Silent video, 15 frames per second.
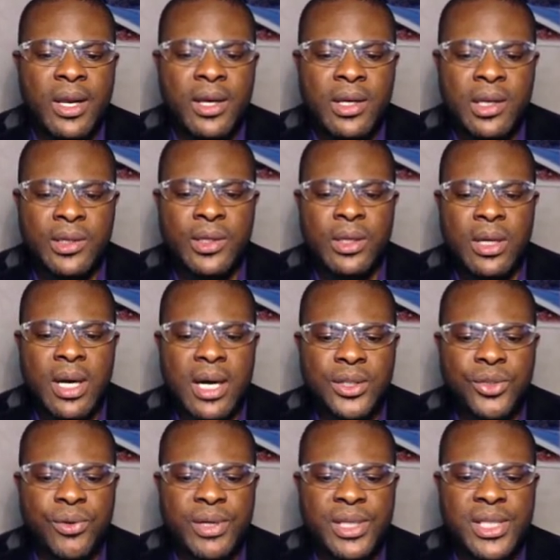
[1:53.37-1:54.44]
don't know how
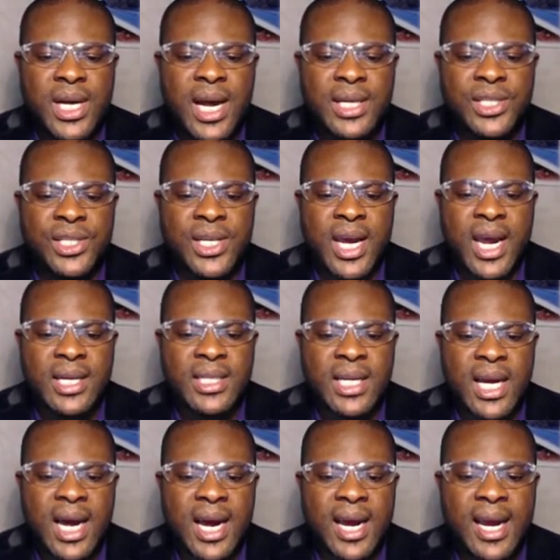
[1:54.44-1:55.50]
to recharge yet
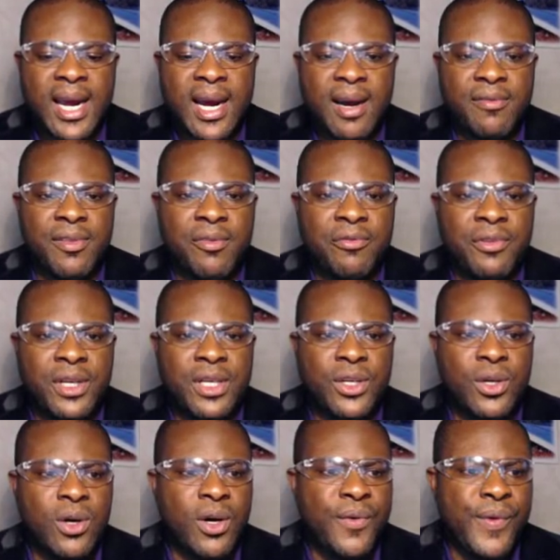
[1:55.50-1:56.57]
i have the
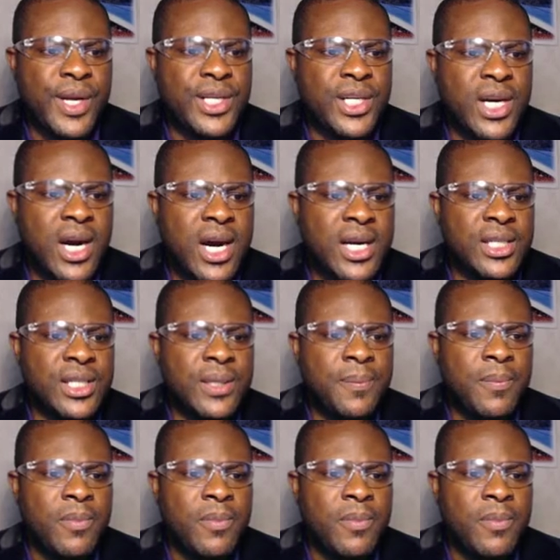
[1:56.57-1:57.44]
video on recharge